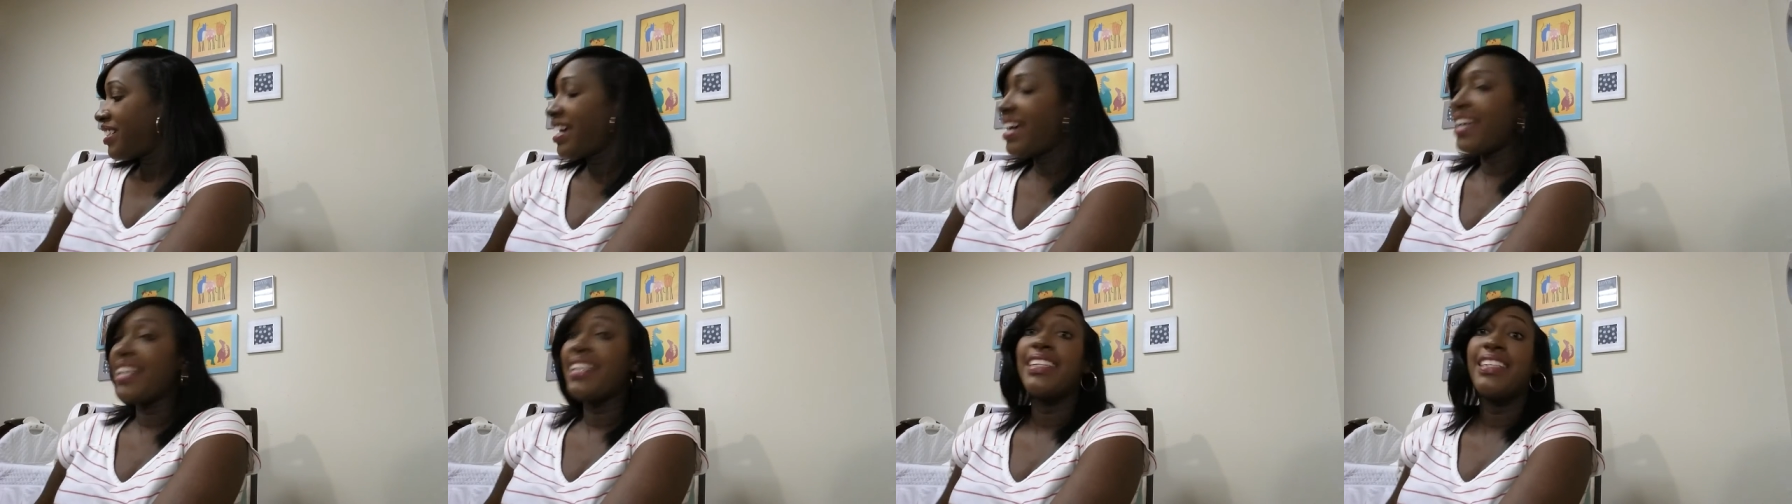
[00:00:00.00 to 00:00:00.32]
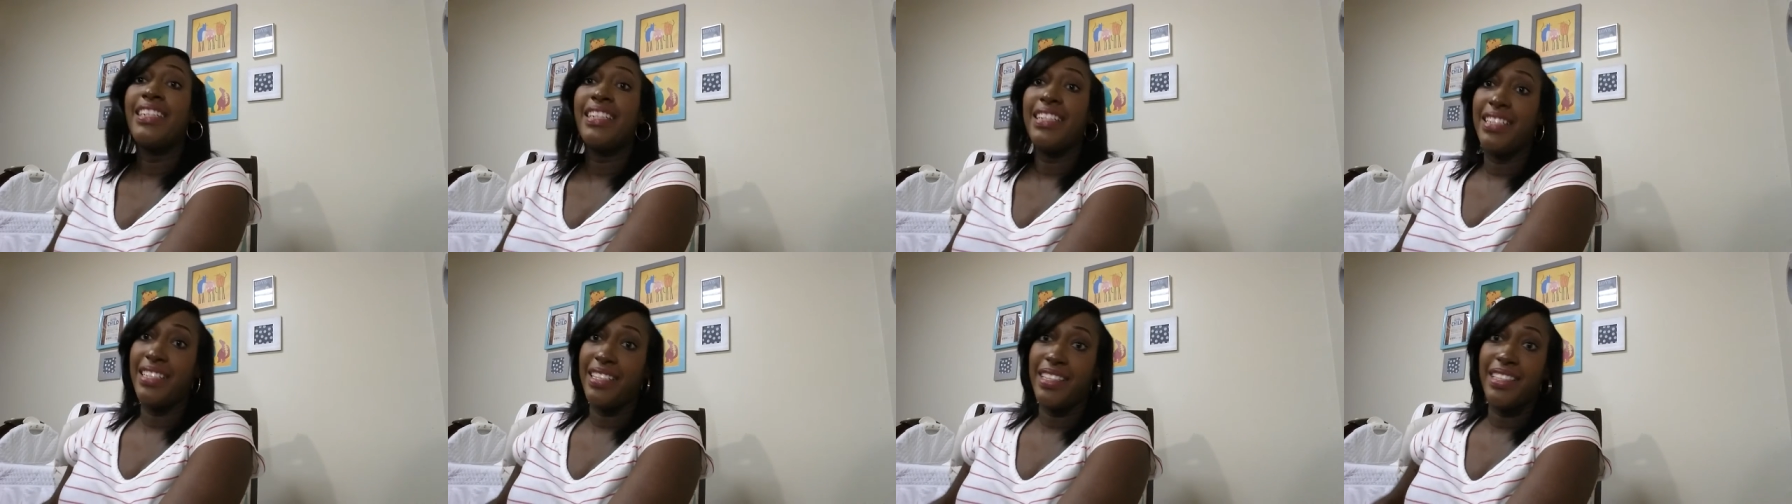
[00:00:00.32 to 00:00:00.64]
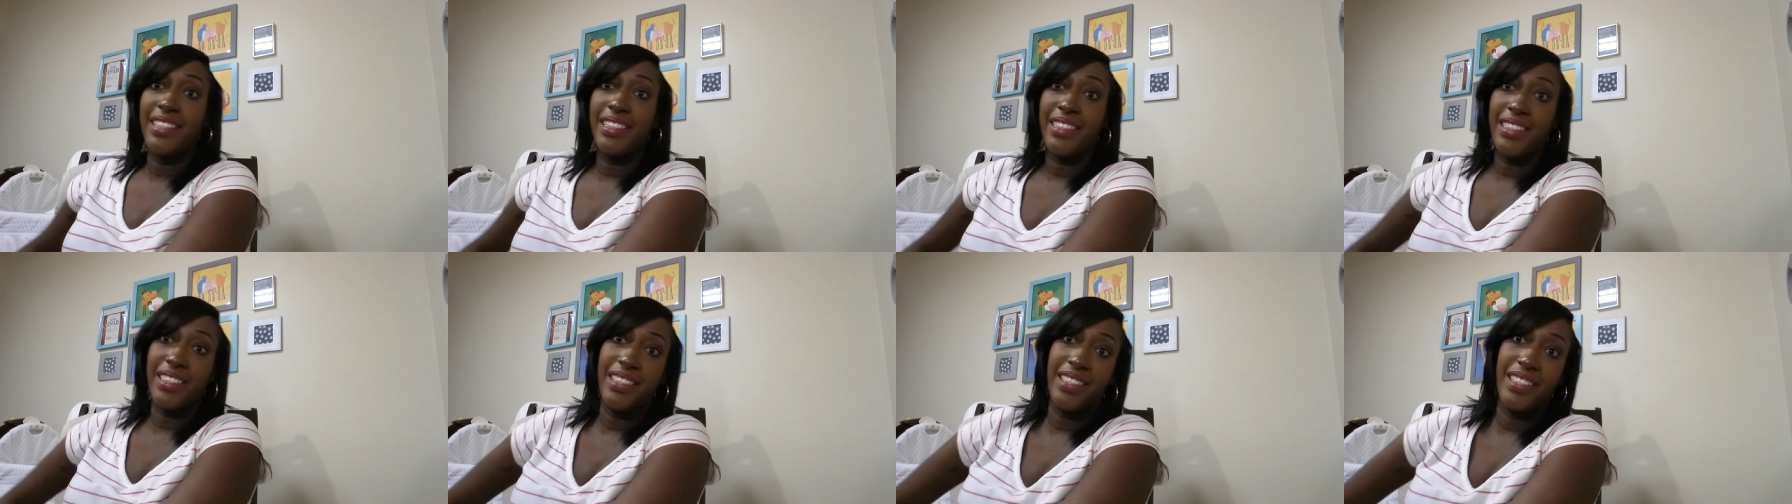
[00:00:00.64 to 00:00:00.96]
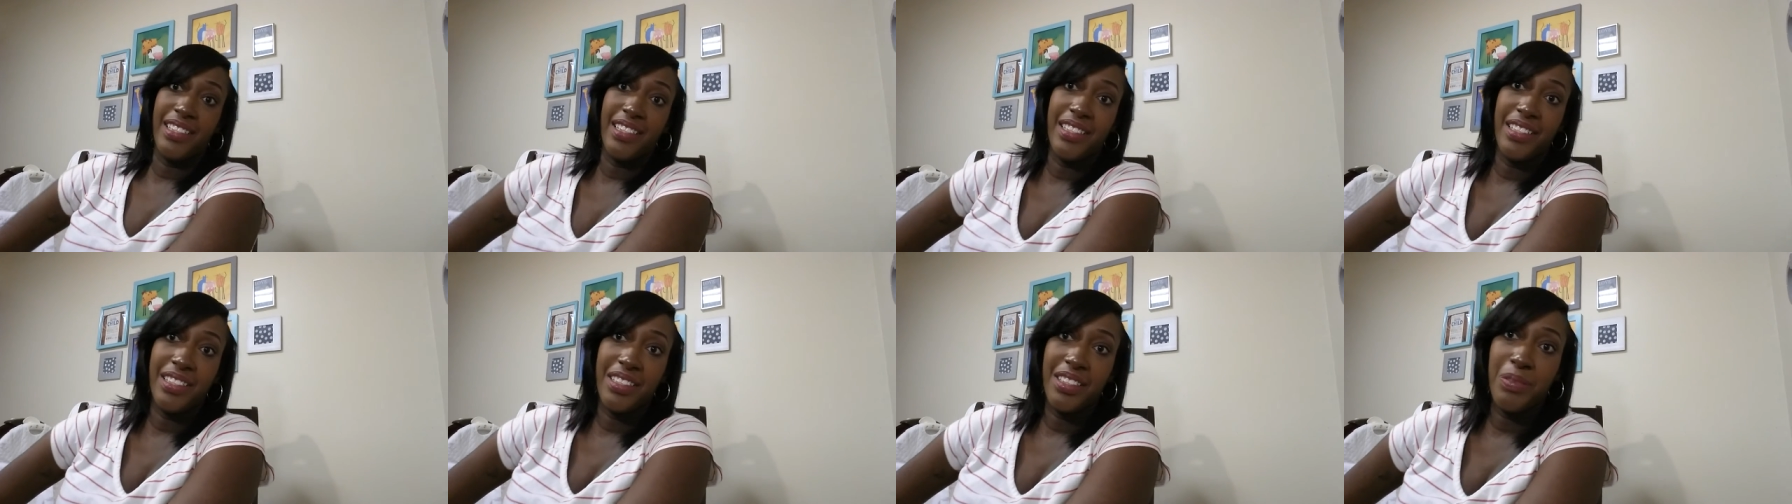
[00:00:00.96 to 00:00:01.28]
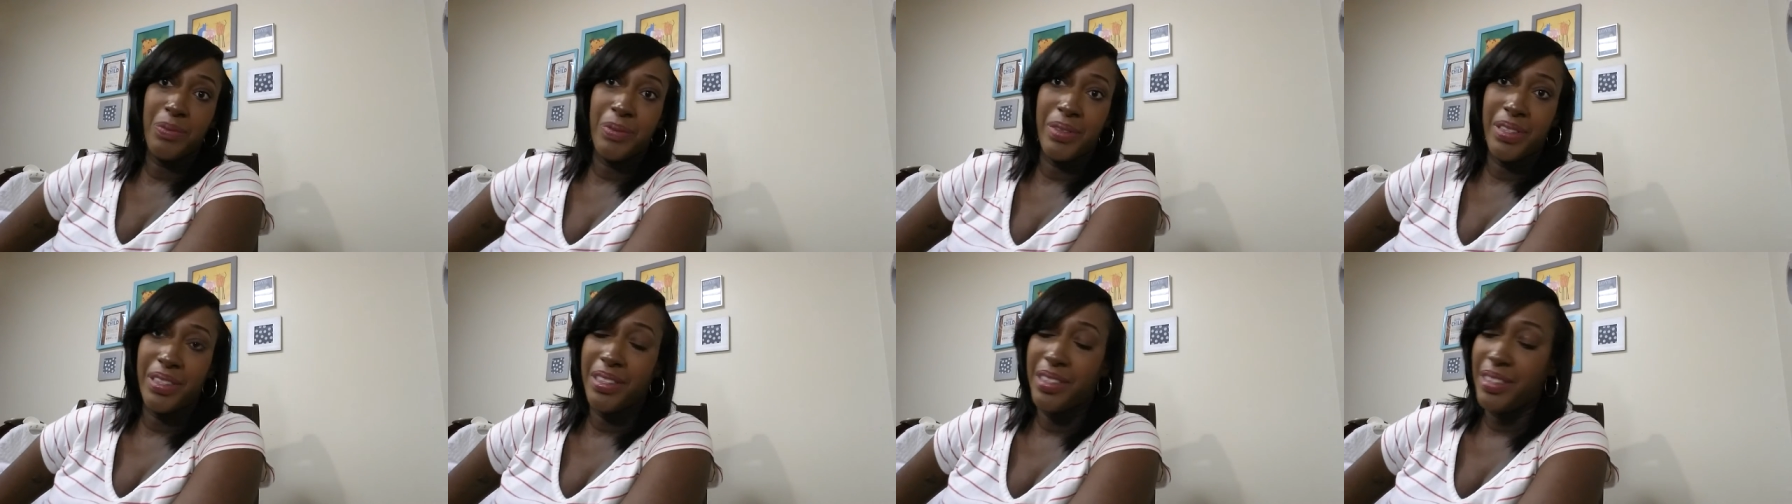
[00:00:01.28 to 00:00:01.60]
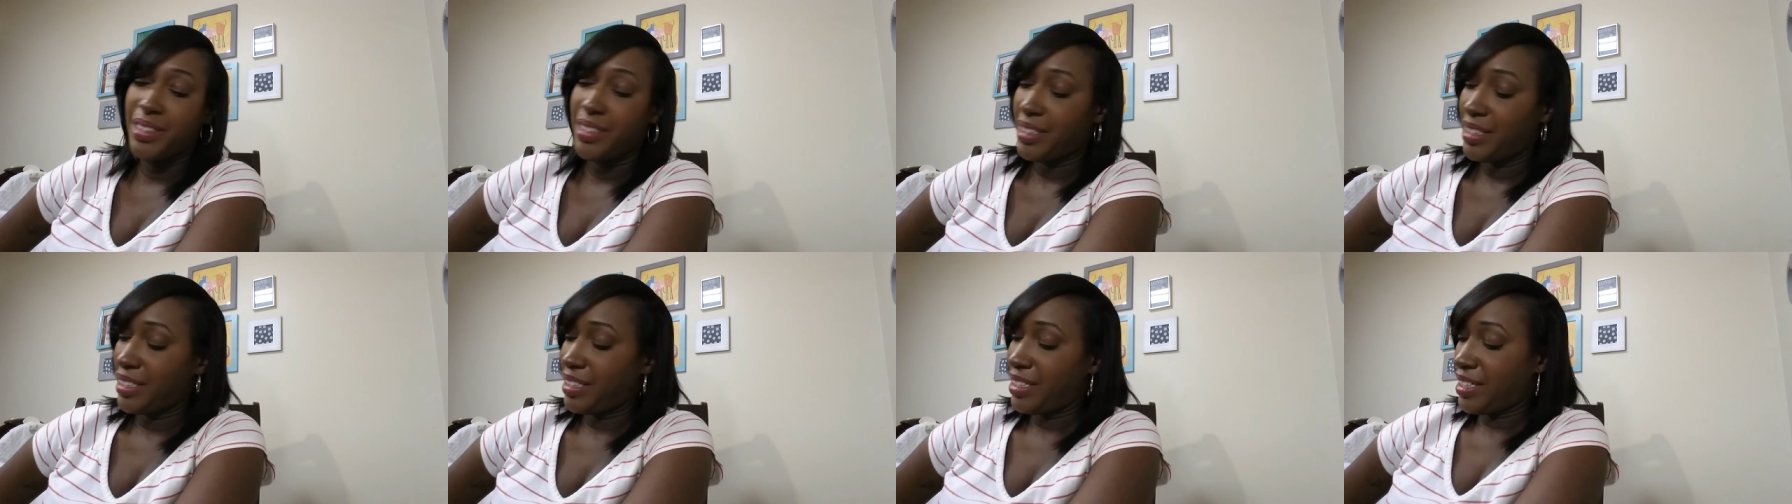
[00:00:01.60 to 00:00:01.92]
I didn't need anything else, but
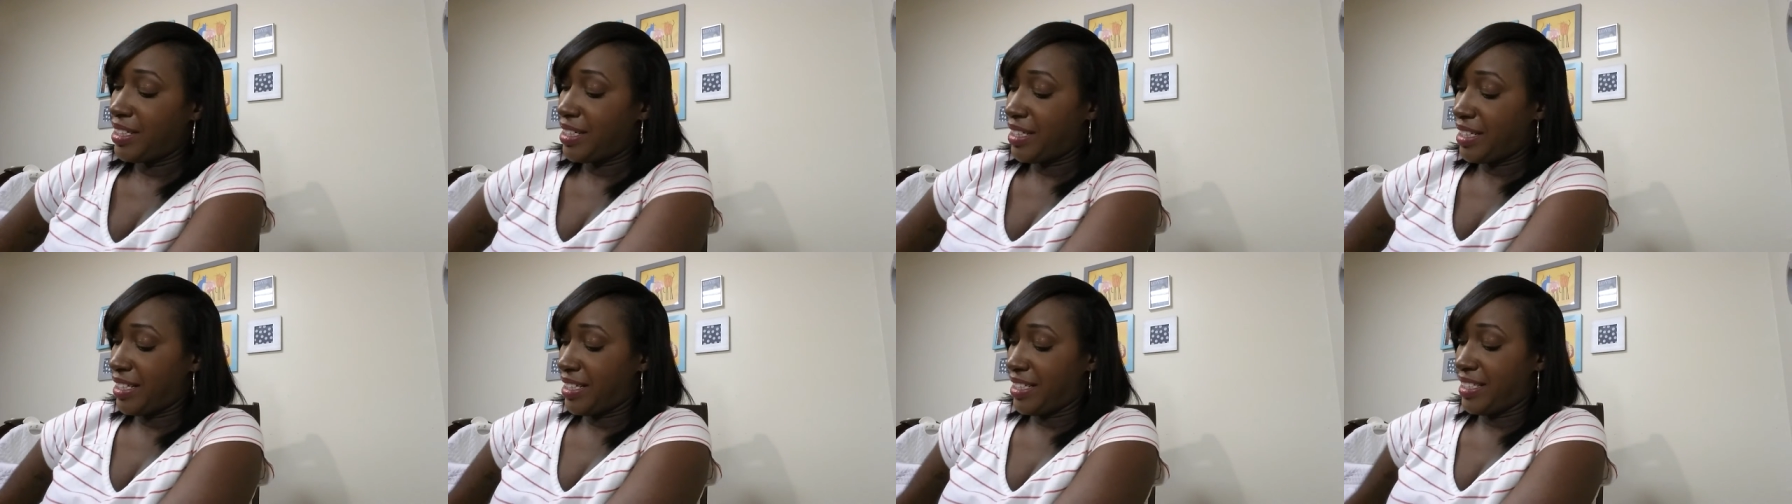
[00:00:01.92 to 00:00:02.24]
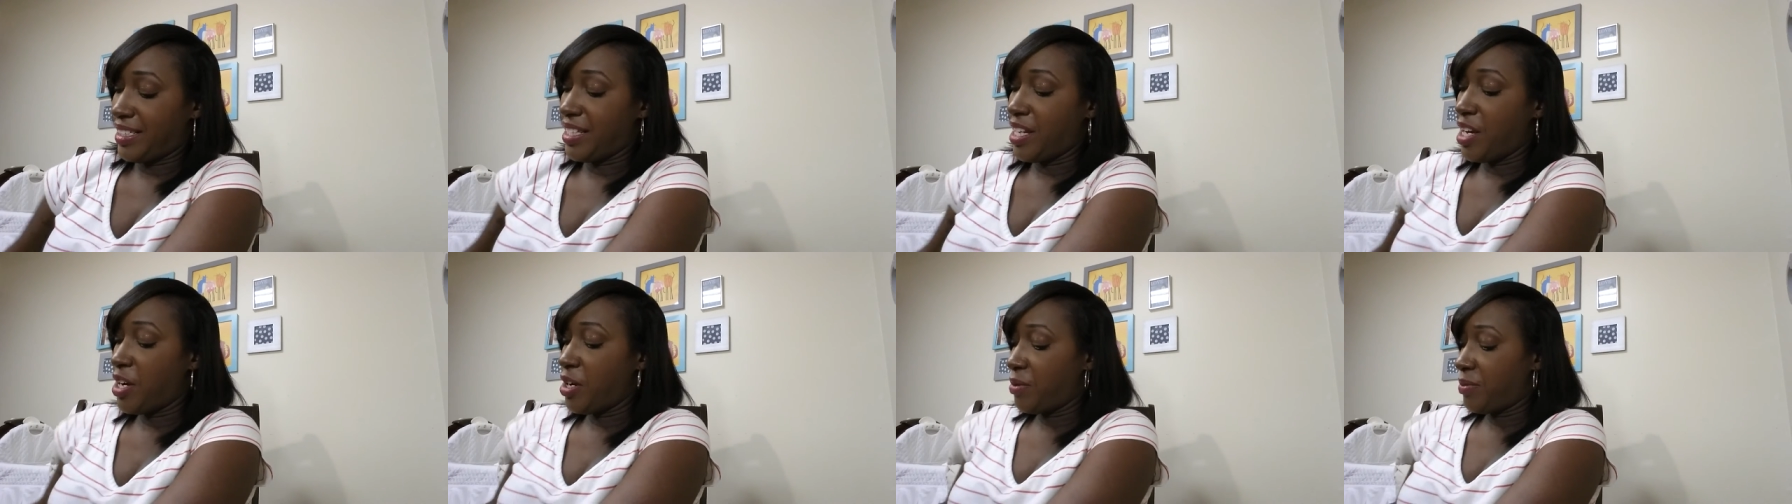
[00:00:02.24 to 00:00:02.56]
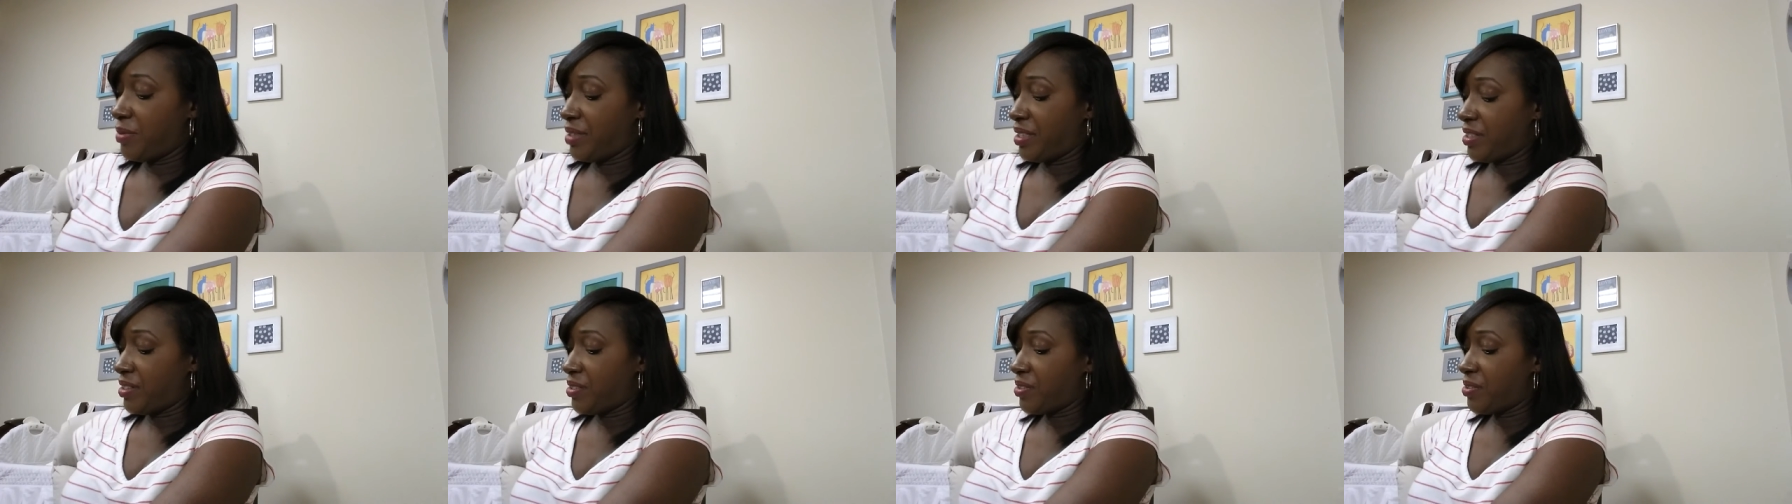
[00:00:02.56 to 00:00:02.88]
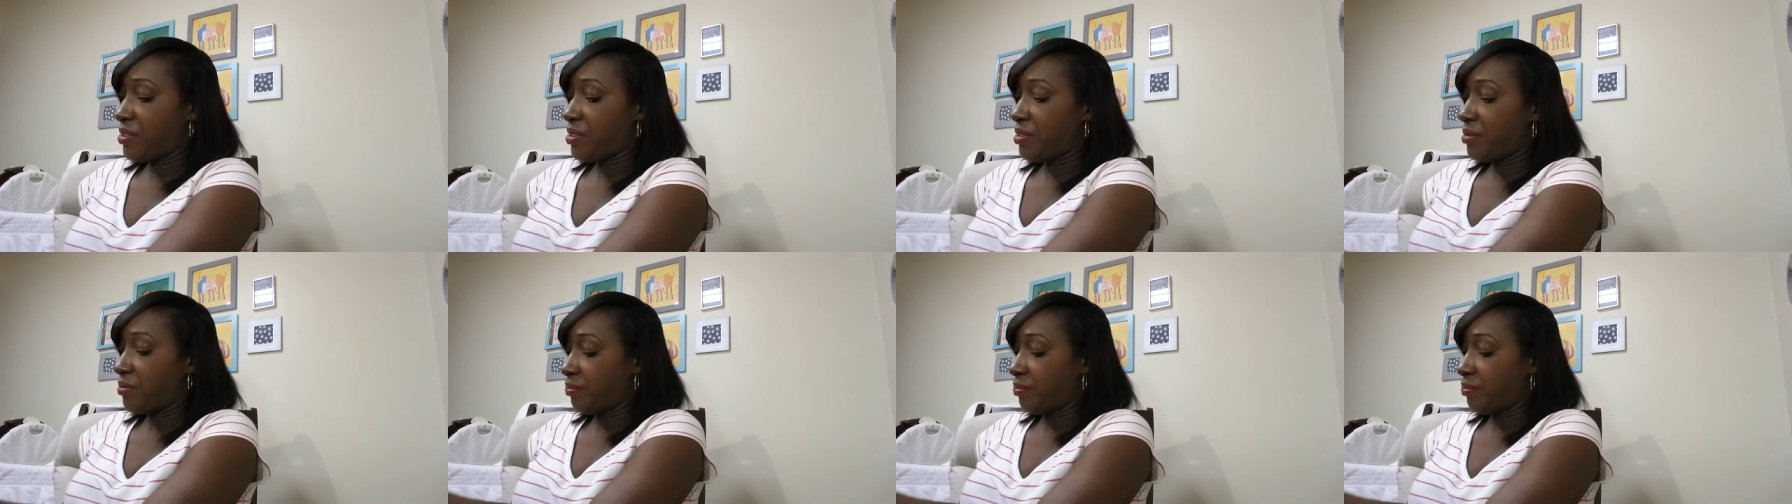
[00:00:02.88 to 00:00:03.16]
home decor.